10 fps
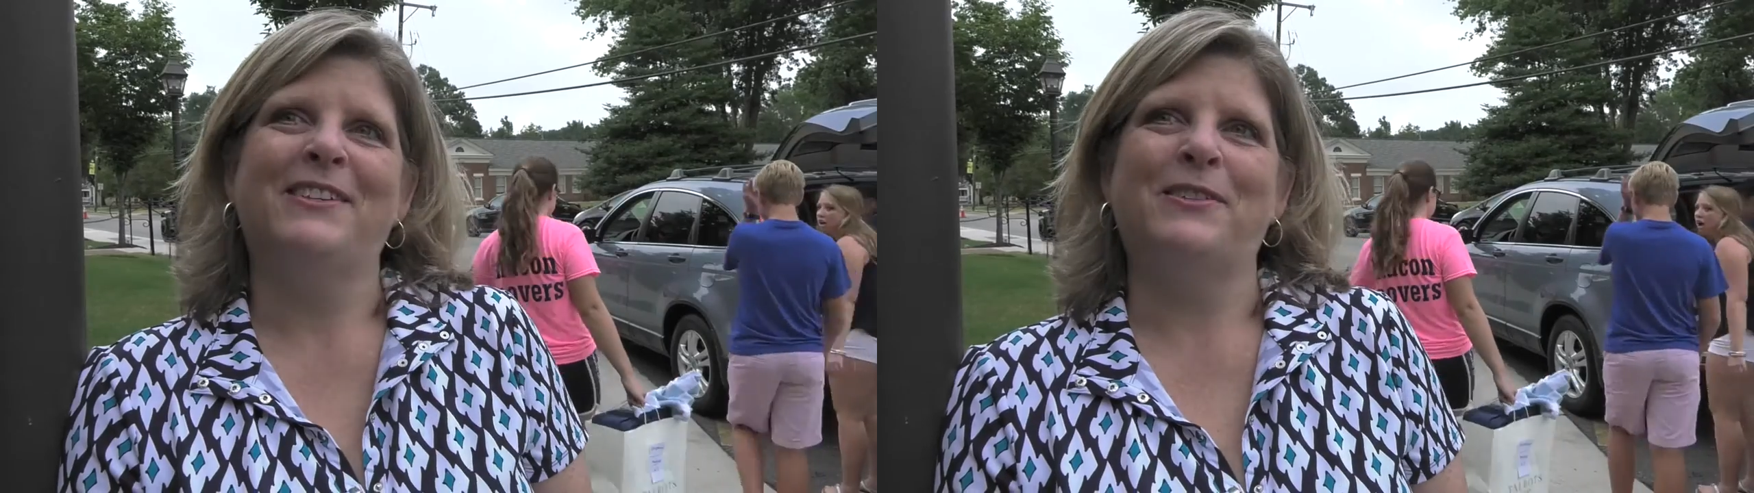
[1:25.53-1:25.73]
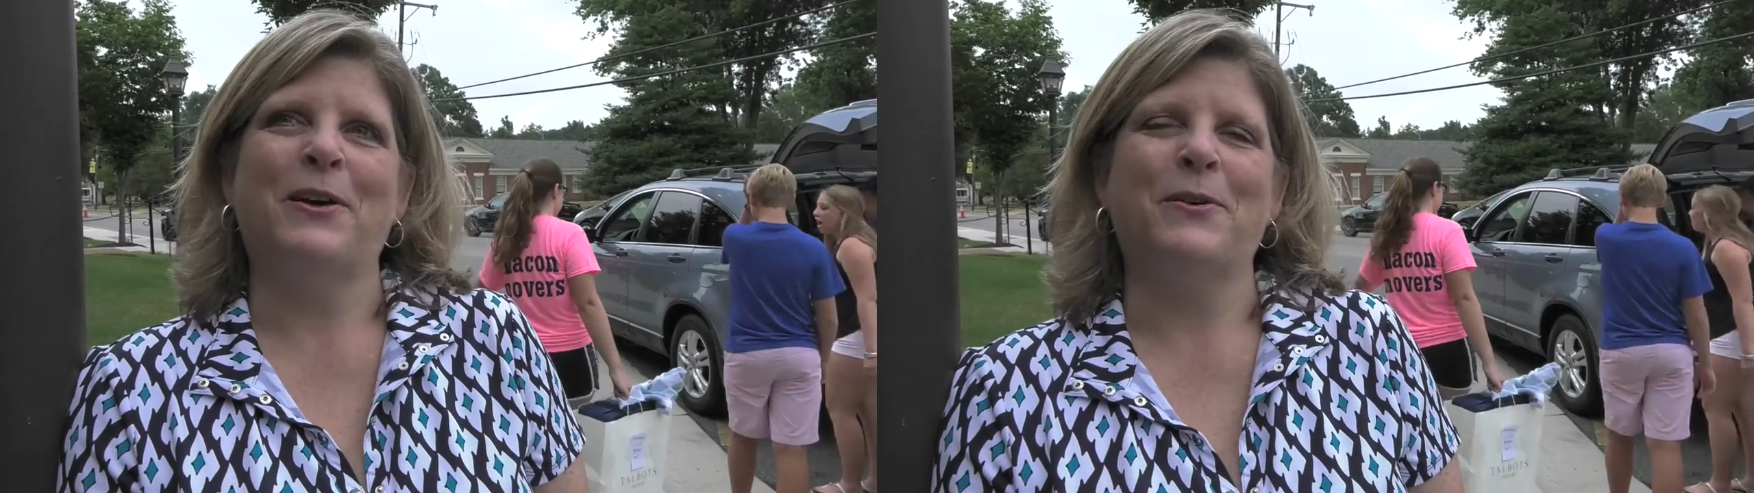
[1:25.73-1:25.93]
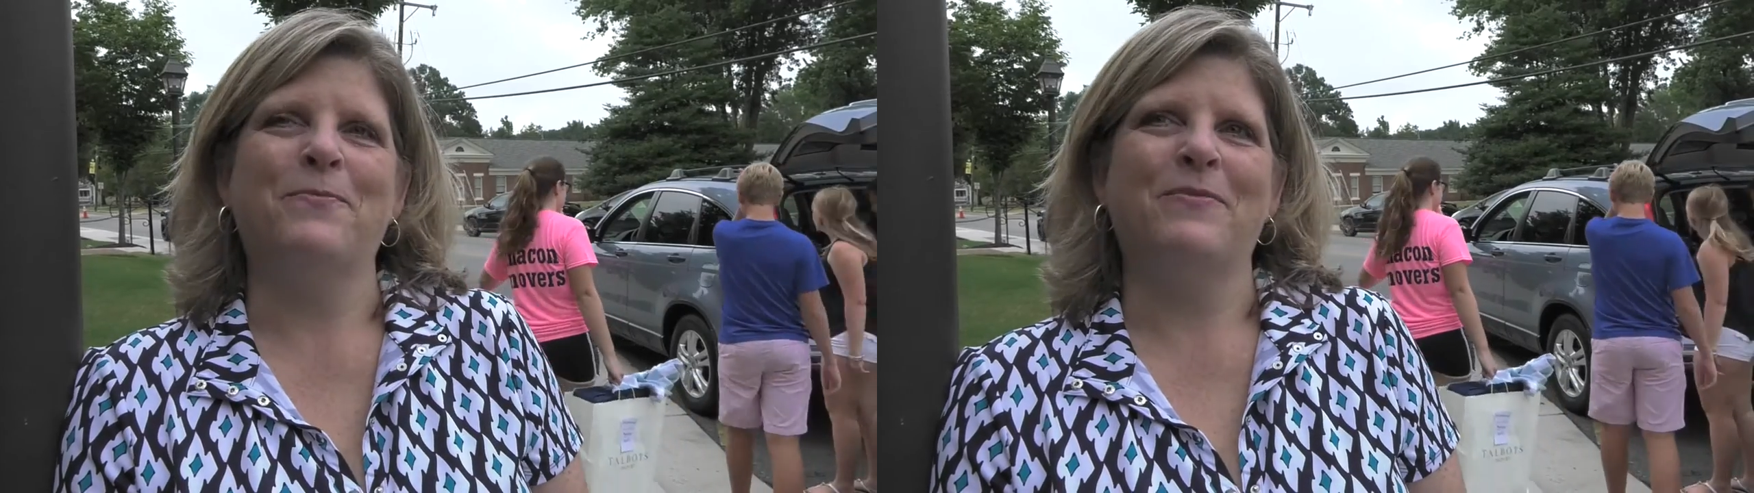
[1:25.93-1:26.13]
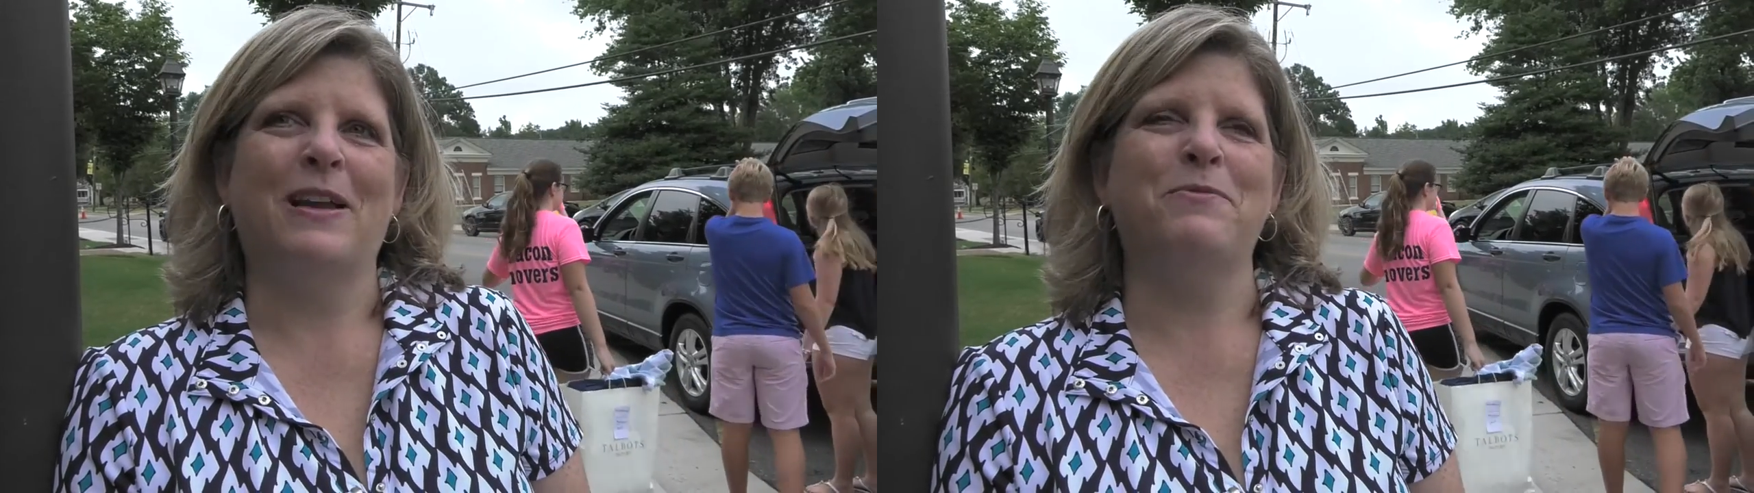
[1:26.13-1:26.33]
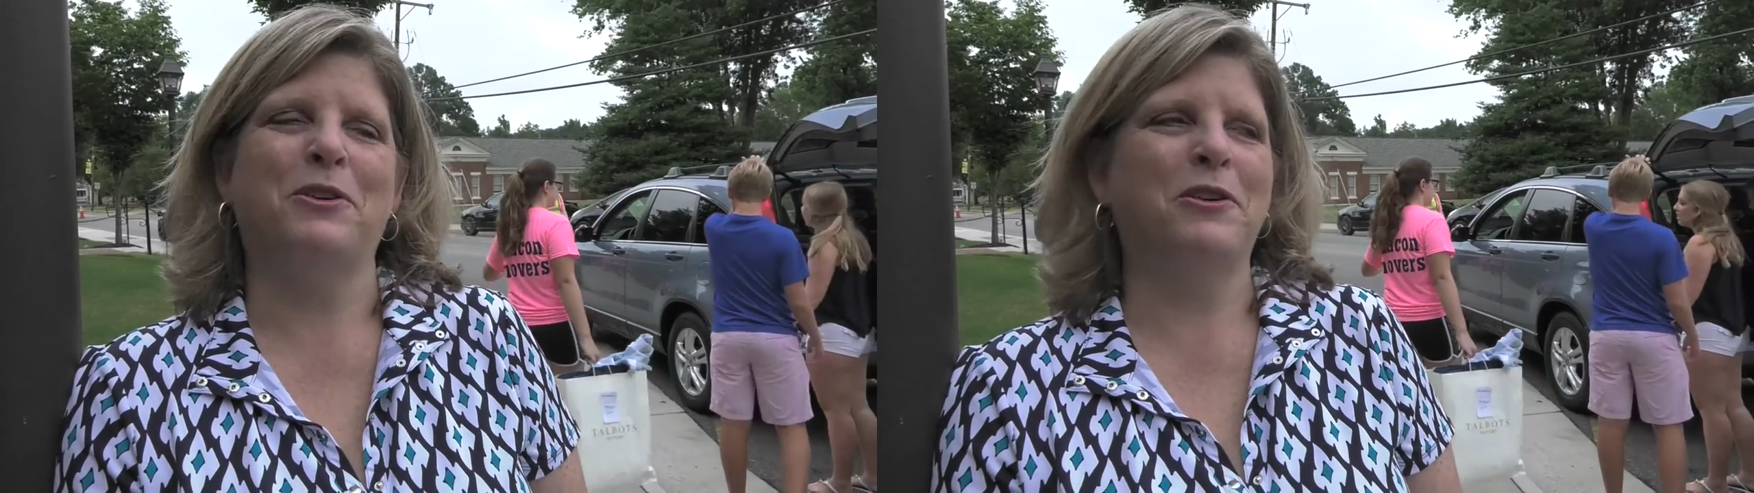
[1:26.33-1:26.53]
So
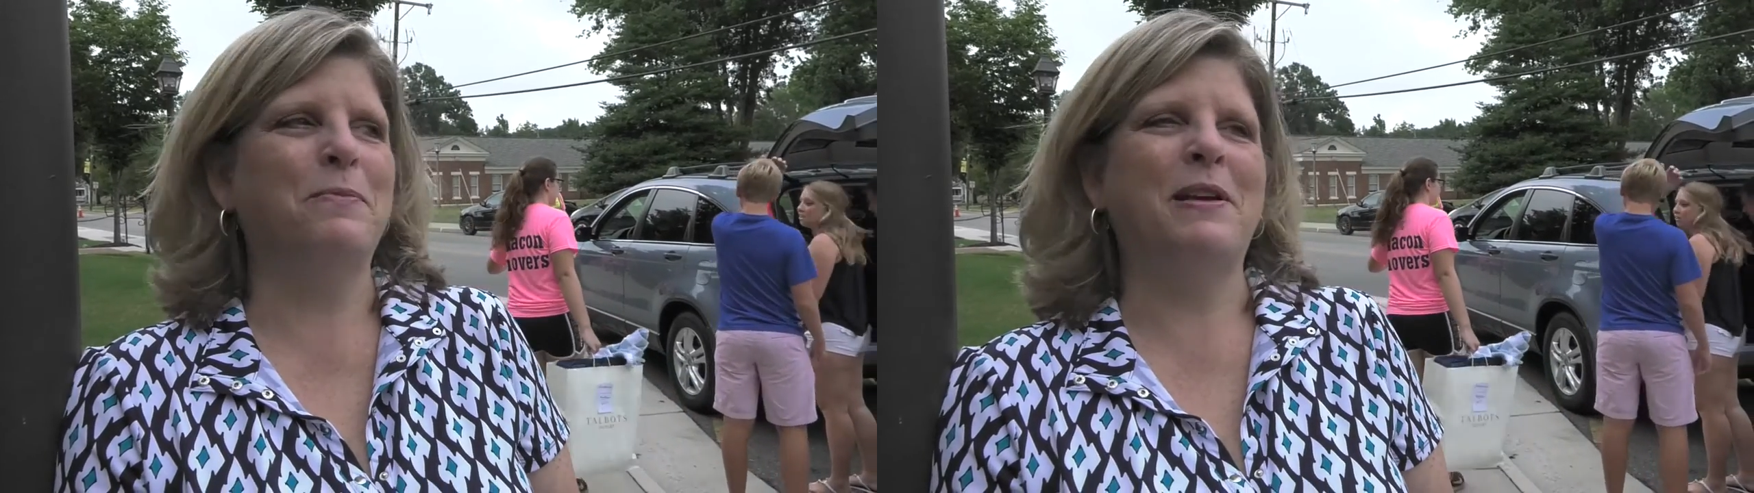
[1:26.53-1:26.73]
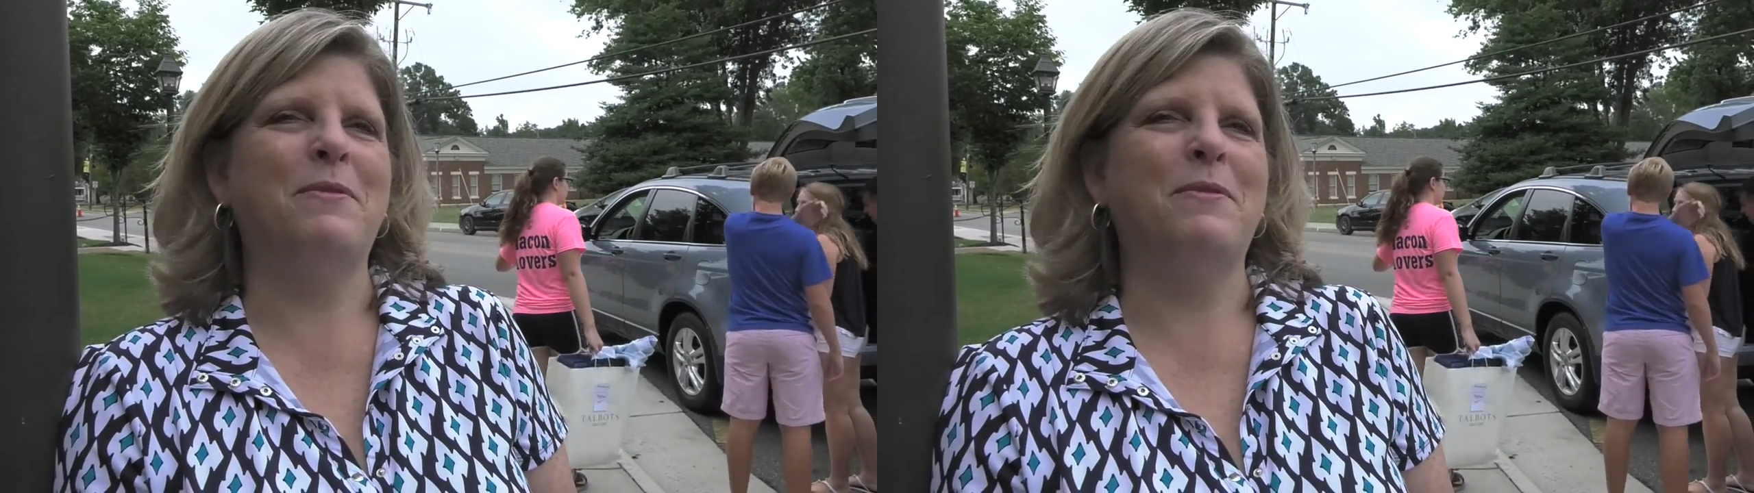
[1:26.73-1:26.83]
I'm sure it'll be